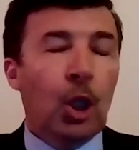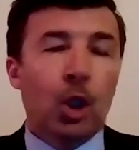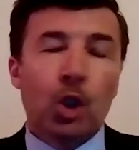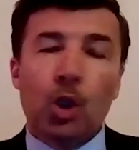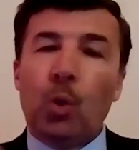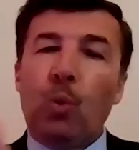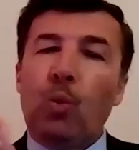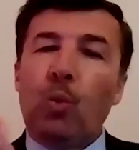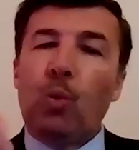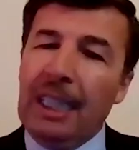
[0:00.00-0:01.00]
So
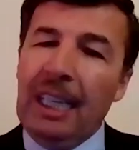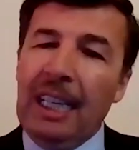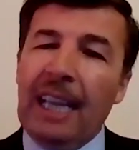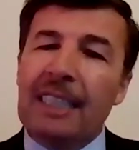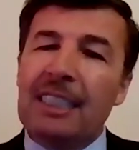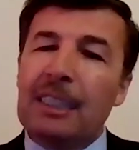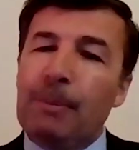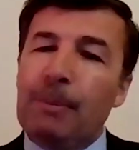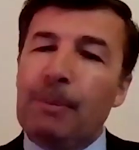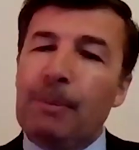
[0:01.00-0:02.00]
one's bodily
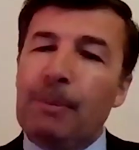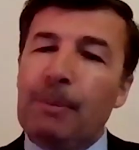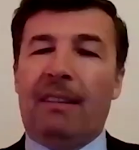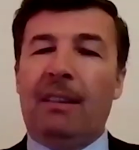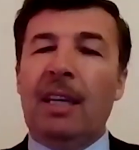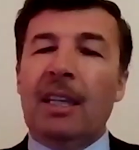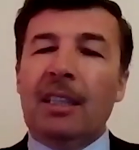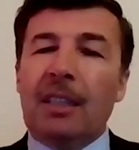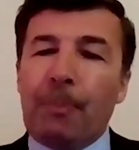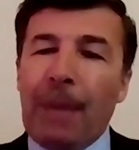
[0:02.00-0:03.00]
and spiritual
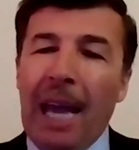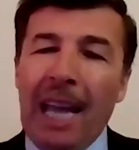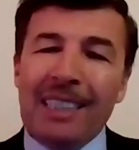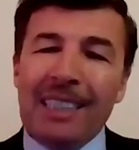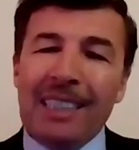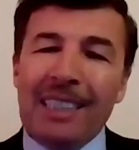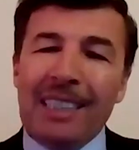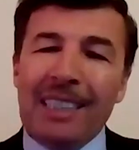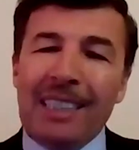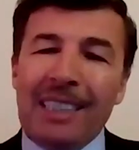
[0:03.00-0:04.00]
strength
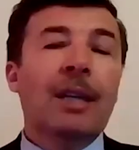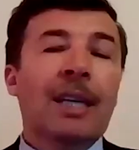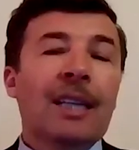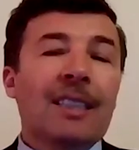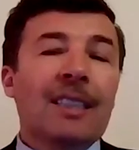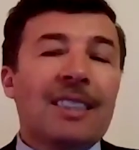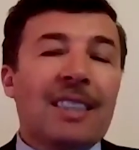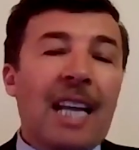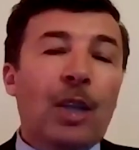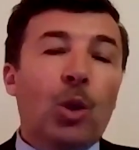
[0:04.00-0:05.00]
depends on
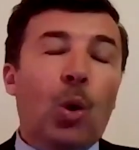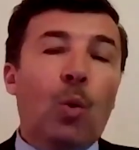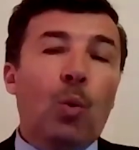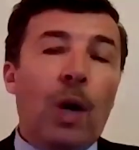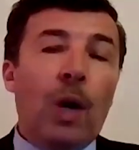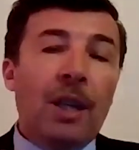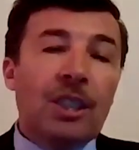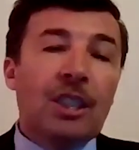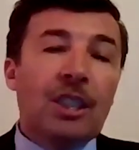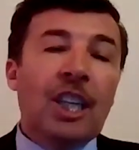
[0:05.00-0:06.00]
the strength of
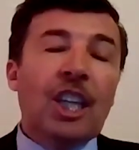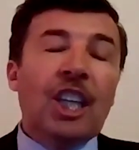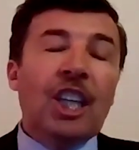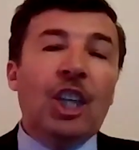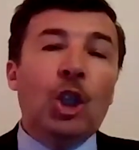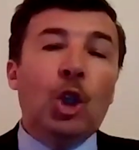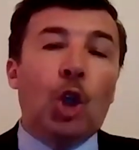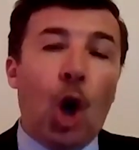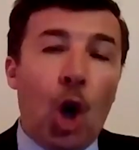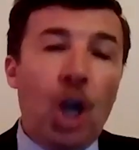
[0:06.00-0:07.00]
one's
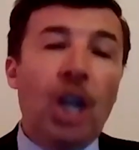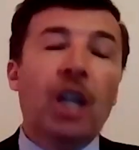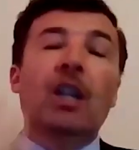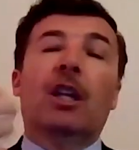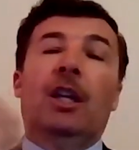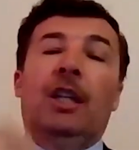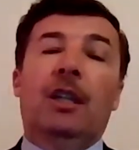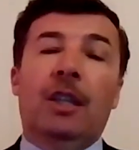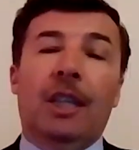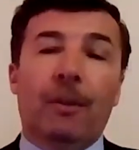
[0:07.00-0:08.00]
internal
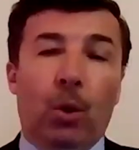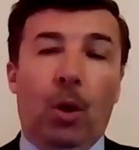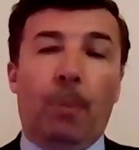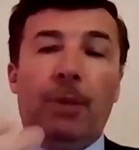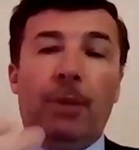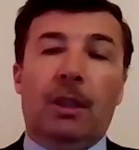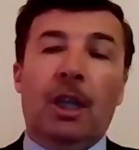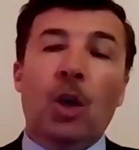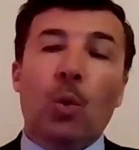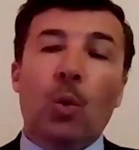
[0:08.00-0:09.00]
development,
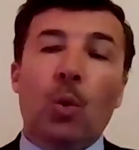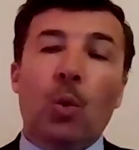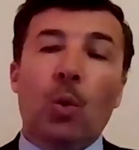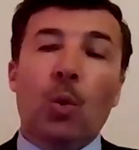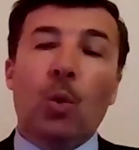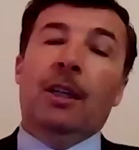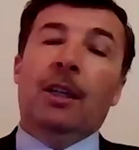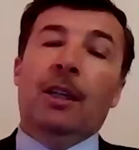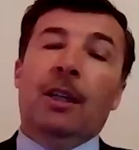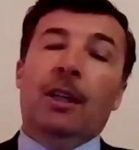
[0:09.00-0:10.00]
one's
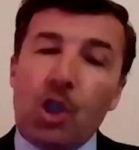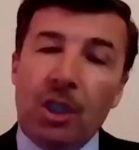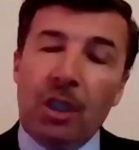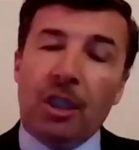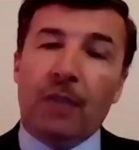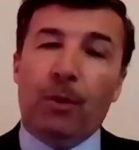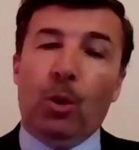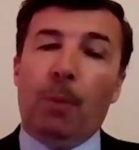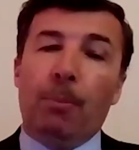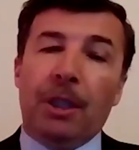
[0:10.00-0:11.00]
personal
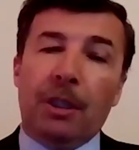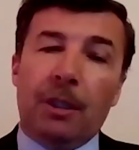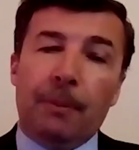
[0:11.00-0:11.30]
development.